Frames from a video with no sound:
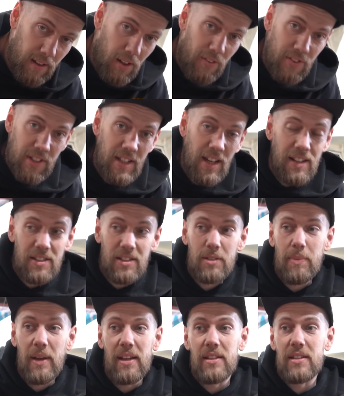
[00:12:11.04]
obviously had to
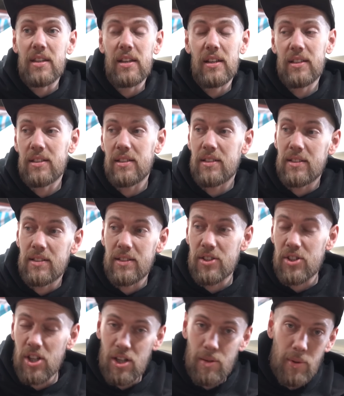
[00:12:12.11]
spend the
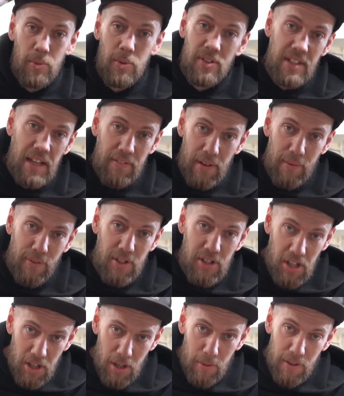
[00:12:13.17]
turbo, we were saving up for a
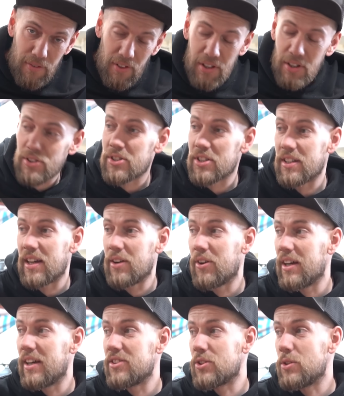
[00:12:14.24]
turbo for the Austin. Now
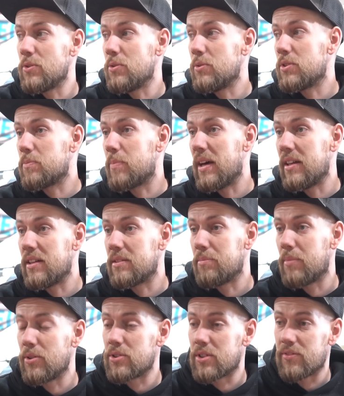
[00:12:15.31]
I had to spend
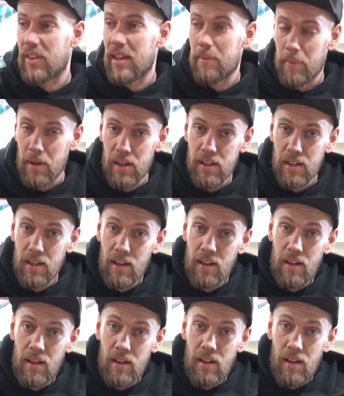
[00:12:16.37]
most of that money,
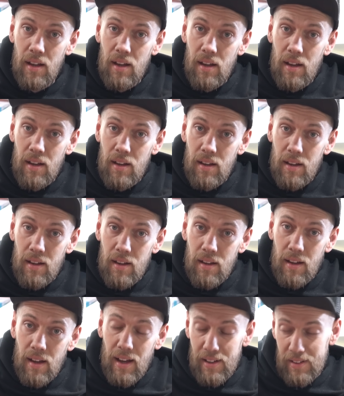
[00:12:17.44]

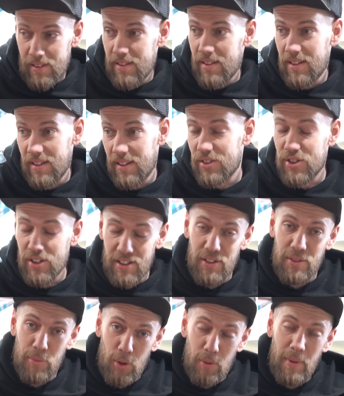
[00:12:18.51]
and a
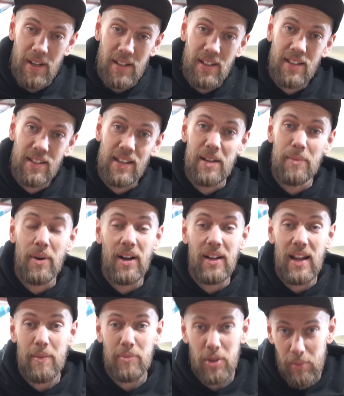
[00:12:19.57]
shitload more money, getting my
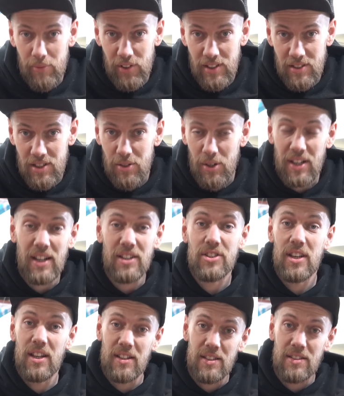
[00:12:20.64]
laptop fixed so I could
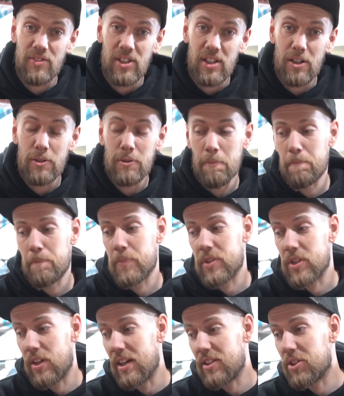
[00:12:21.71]
actually edit these videos.
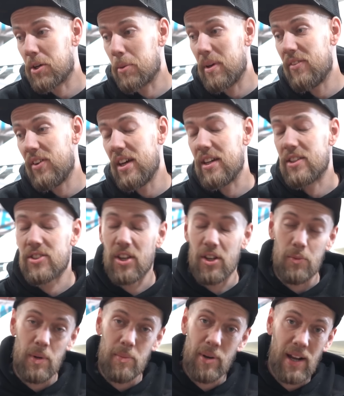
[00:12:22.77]
So that took a bit of a hit, so
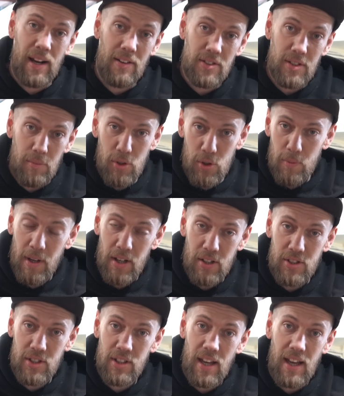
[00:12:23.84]
we're bringing out some new
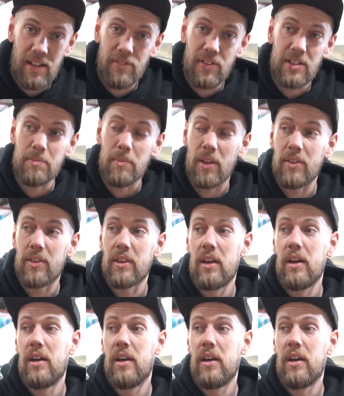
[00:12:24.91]
merch end of this month.